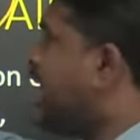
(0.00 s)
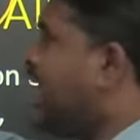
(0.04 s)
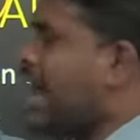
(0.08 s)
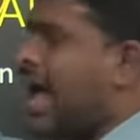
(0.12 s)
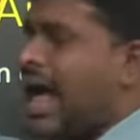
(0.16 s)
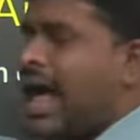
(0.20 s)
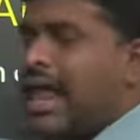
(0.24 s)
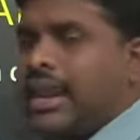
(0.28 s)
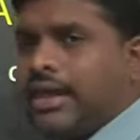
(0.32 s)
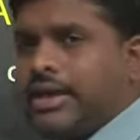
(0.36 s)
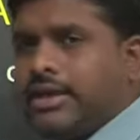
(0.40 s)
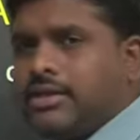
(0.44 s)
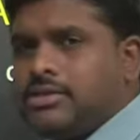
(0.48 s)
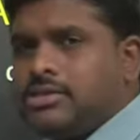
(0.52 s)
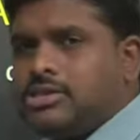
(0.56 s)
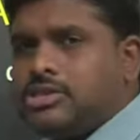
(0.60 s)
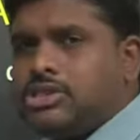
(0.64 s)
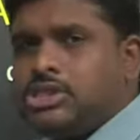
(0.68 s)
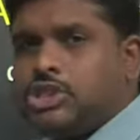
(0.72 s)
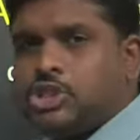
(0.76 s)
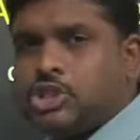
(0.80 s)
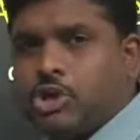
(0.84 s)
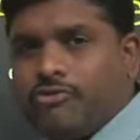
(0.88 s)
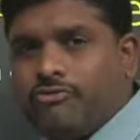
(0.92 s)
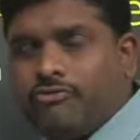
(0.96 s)
alliance
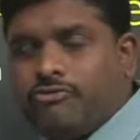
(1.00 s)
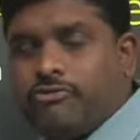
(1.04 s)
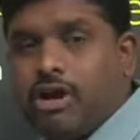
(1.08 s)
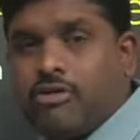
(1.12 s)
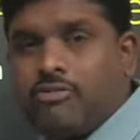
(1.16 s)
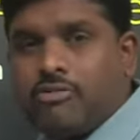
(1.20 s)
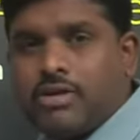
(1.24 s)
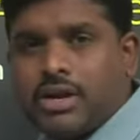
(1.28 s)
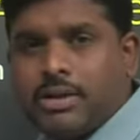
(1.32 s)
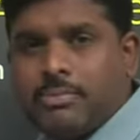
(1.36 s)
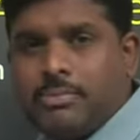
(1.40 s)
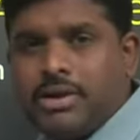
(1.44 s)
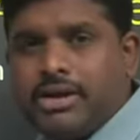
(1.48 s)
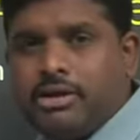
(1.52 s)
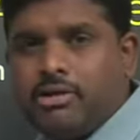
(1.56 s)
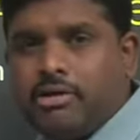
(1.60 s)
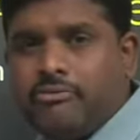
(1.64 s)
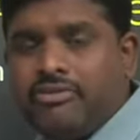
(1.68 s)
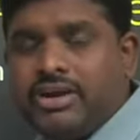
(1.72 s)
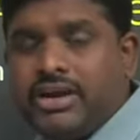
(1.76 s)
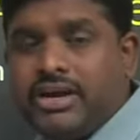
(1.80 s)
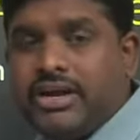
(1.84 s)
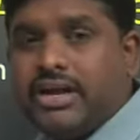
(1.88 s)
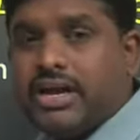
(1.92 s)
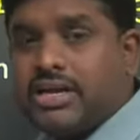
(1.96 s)
is of government
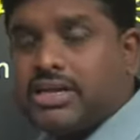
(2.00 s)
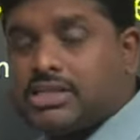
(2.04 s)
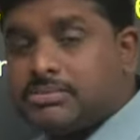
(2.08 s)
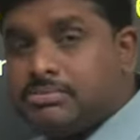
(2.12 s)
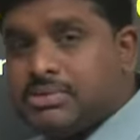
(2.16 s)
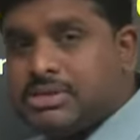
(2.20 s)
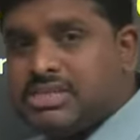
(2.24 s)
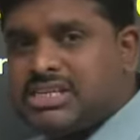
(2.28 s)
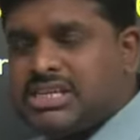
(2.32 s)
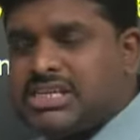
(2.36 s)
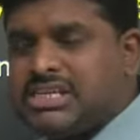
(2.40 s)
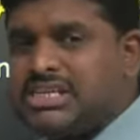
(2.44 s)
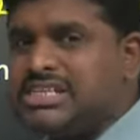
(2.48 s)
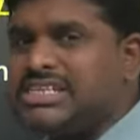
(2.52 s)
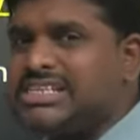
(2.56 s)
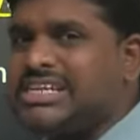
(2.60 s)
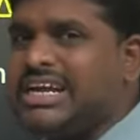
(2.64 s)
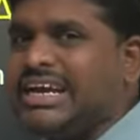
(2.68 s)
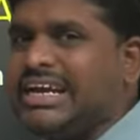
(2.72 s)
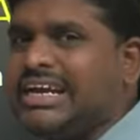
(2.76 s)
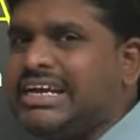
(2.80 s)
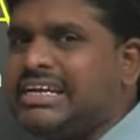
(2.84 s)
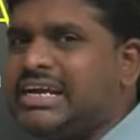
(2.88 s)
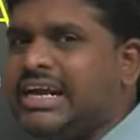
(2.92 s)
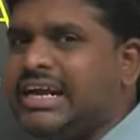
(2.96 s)
of India, means
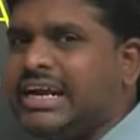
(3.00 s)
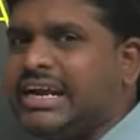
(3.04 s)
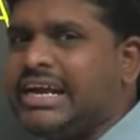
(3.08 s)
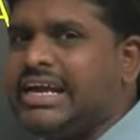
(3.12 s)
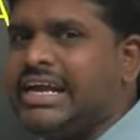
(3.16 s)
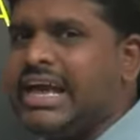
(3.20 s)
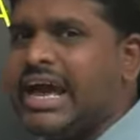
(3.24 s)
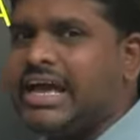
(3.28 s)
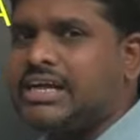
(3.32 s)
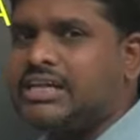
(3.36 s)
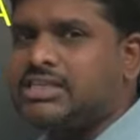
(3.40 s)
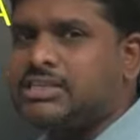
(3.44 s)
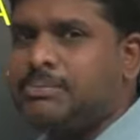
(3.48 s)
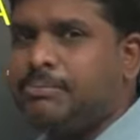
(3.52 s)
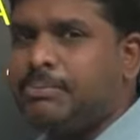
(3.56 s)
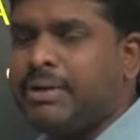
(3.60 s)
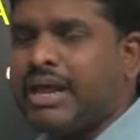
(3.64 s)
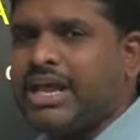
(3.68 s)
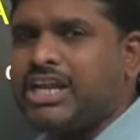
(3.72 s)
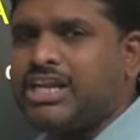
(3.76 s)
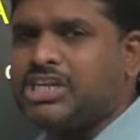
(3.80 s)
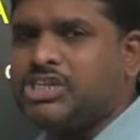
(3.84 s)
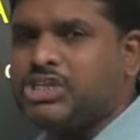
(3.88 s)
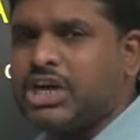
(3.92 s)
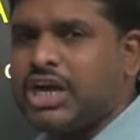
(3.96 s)
in India's
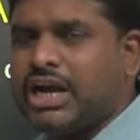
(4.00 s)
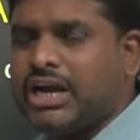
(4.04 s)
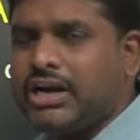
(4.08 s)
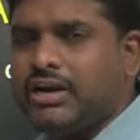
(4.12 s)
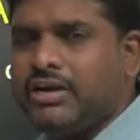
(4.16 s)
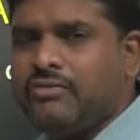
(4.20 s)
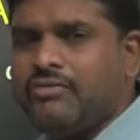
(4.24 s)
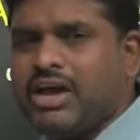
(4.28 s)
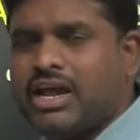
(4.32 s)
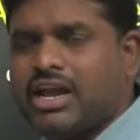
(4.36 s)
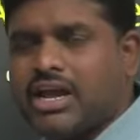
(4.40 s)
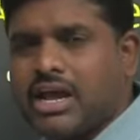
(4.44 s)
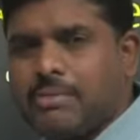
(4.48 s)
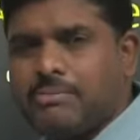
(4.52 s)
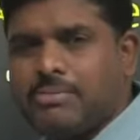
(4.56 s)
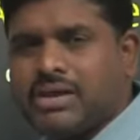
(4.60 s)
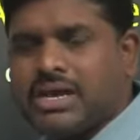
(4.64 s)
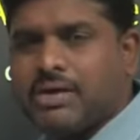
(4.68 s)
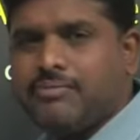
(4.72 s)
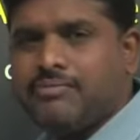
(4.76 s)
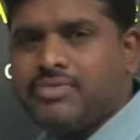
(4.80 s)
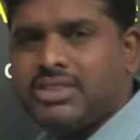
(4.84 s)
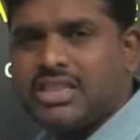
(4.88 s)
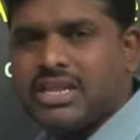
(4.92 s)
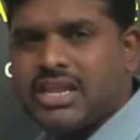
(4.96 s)
brainchild we are coming
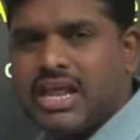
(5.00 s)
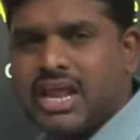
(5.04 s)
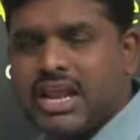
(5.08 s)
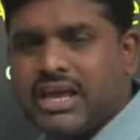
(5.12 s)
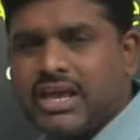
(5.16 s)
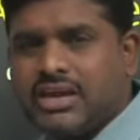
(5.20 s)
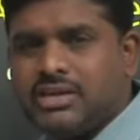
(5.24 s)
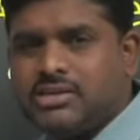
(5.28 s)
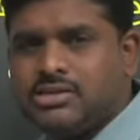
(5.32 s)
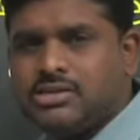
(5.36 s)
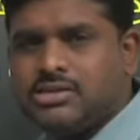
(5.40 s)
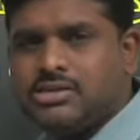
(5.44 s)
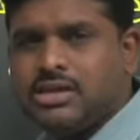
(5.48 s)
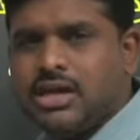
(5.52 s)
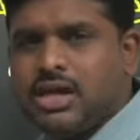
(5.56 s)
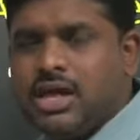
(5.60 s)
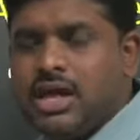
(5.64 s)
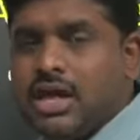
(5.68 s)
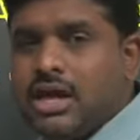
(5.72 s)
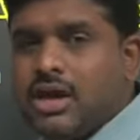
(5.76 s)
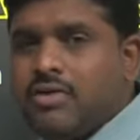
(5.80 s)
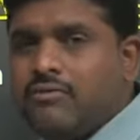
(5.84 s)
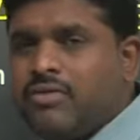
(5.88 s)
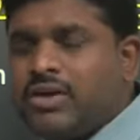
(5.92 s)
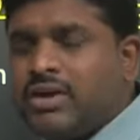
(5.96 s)
up with an alliance
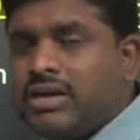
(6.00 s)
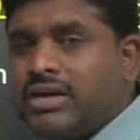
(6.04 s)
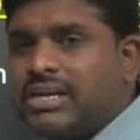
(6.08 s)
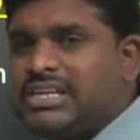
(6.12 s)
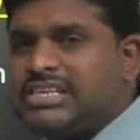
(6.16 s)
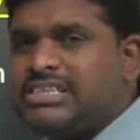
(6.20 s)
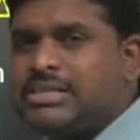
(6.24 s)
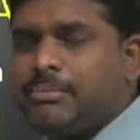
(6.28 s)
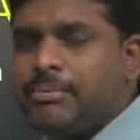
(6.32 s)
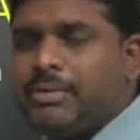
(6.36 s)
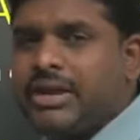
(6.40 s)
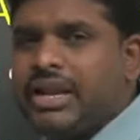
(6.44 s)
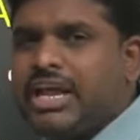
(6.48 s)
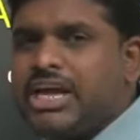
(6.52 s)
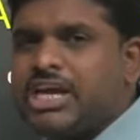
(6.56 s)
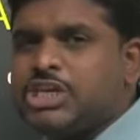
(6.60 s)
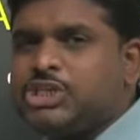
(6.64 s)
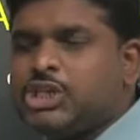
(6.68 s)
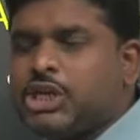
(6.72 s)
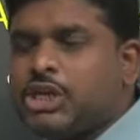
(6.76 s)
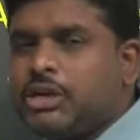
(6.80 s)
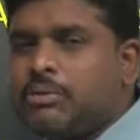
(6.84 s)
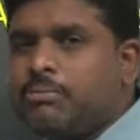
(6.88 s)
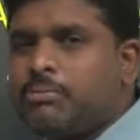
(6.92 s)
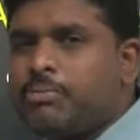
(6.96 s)
for
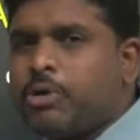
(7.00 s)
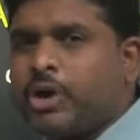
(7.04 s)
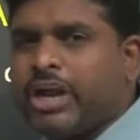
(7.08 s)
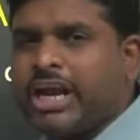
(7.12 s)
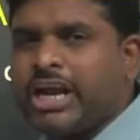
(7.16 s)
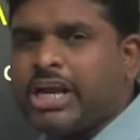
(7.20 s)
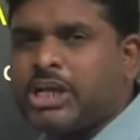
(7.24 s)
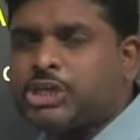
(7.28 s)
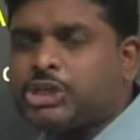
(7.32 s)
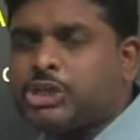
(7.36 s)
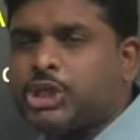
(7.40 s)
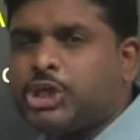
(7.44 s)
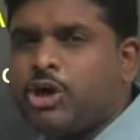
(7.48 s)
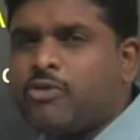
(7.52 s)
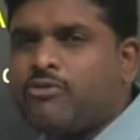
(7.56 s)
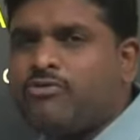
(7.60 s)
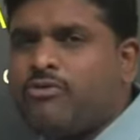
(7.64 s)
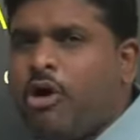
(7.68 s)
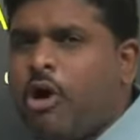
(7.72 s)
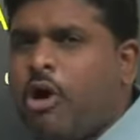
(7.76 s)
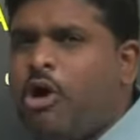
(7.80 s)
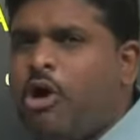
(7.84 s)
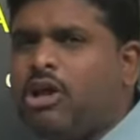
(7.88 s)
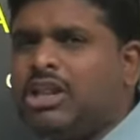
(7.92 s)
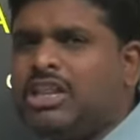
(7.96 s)
dissemination, protection of
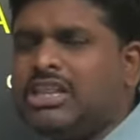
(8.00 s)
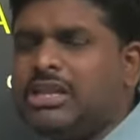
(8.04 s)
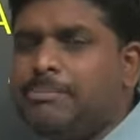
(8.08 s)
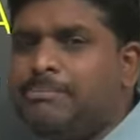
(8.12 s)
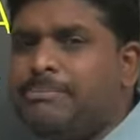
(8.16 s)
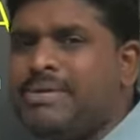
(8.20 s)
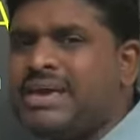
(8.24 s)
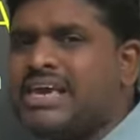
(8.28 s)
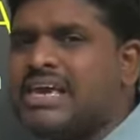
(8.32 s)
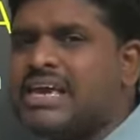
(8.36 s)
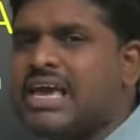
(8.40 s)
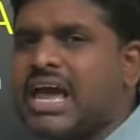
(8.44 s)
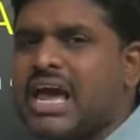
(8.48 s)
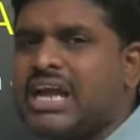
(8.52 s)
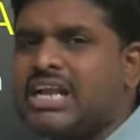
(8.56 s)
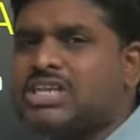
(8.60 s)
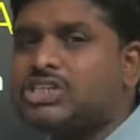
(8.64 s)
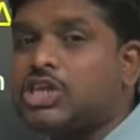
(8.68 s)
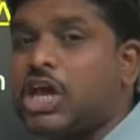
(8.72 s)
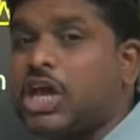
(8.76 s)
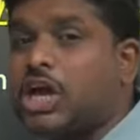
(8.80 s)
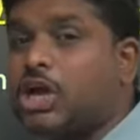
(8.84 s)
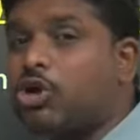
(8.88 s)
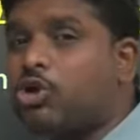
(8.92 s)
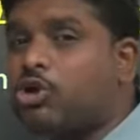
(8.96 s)
all the big cats
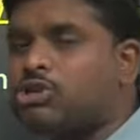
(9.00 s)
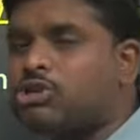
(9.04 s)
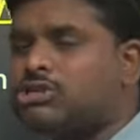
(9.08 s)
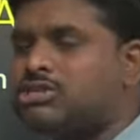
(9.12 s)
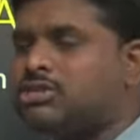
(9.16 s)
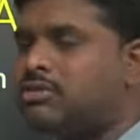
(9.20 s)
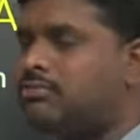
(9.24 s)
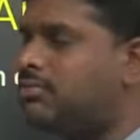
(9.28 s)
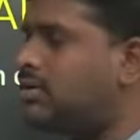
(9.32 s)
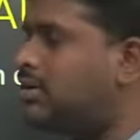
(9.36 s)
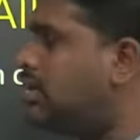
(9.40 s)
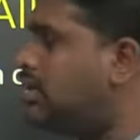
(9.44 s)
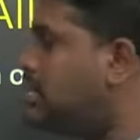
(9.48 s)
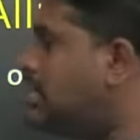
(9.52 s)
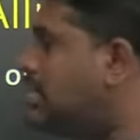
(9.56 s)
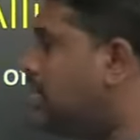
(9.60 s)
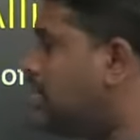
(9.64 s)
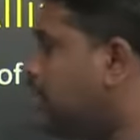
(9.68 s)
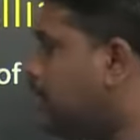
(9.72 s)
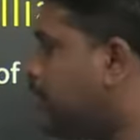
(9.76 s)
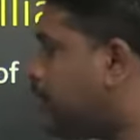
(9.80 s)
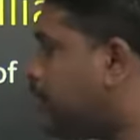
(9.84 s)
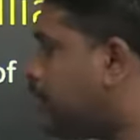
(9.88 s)
across the world